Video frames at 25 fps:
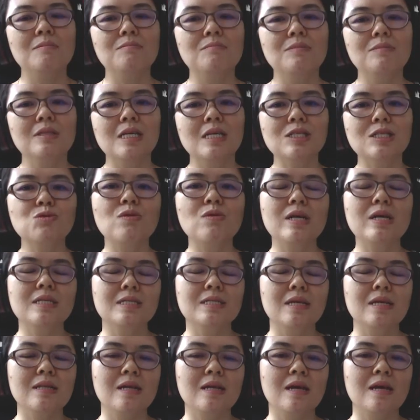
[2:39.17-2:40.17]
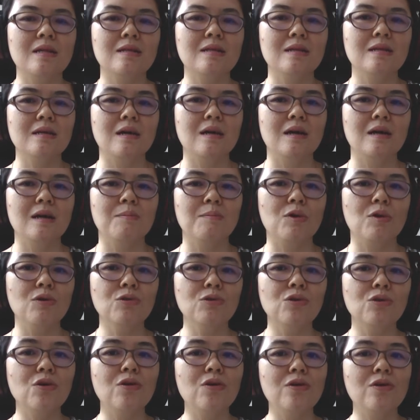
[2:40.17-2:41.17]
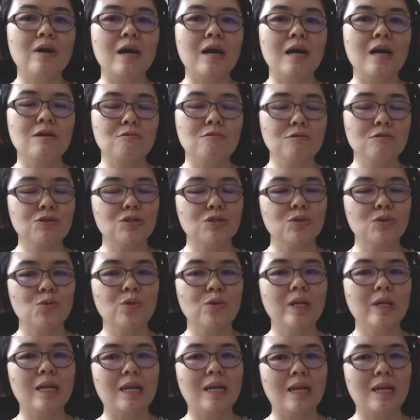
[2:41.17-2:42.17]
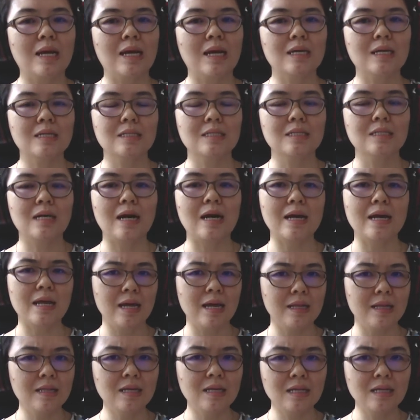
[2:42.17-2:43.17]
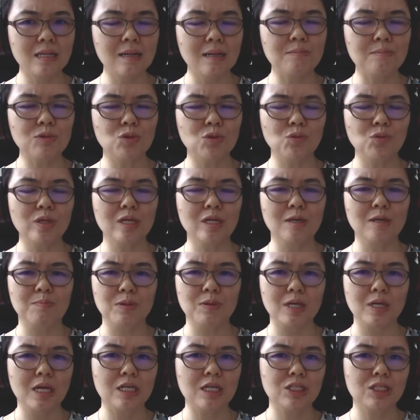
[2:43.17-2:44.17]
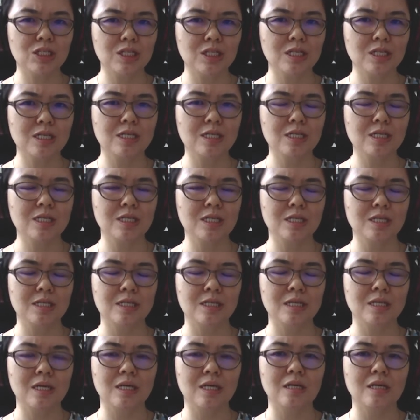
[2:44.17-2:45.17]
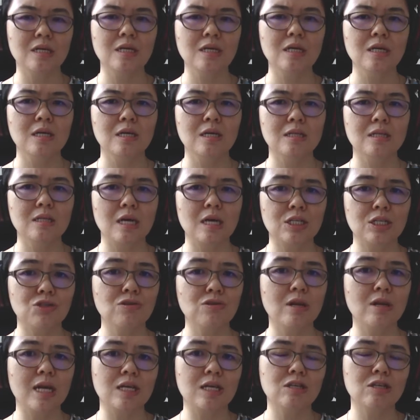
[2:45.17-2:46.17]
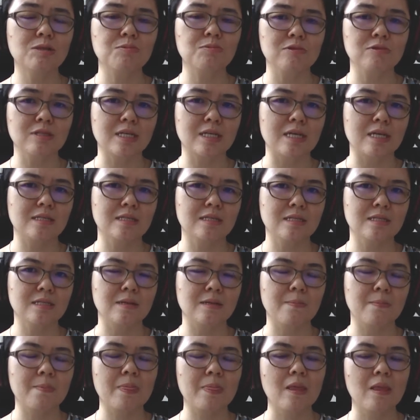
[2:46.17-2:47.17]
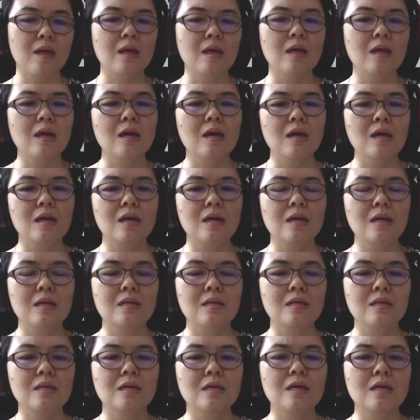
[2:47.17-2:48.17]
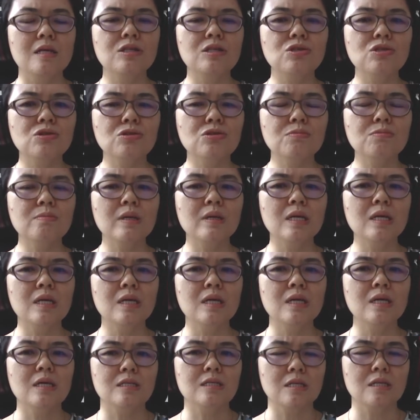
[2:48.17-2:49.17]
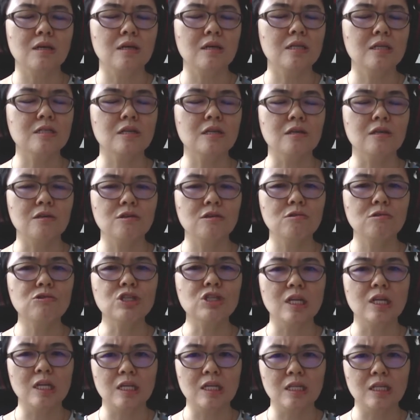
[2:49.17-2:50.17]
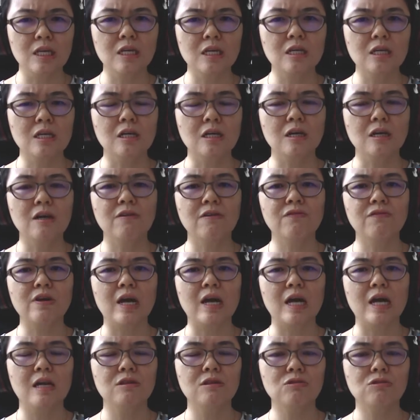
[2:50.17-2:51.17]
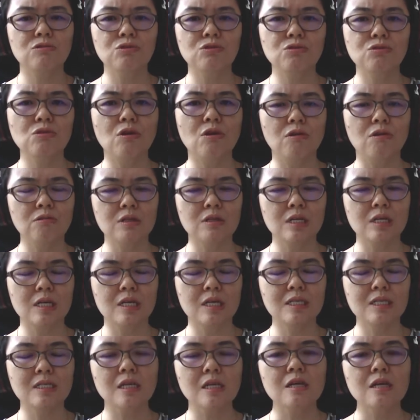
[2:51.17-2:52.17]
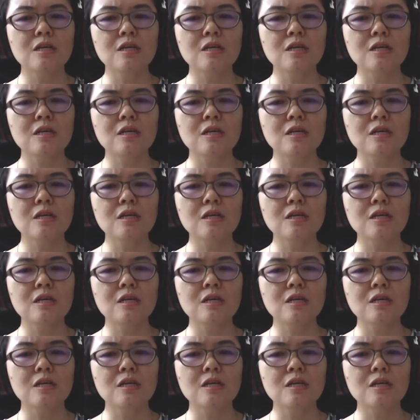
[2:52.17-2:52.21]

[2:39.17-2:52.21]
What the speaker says: that's why I said that although I used the word luck, I ended up doing a PhD in natural language processing. It took me, it's a huge learning curve. I had to do all this.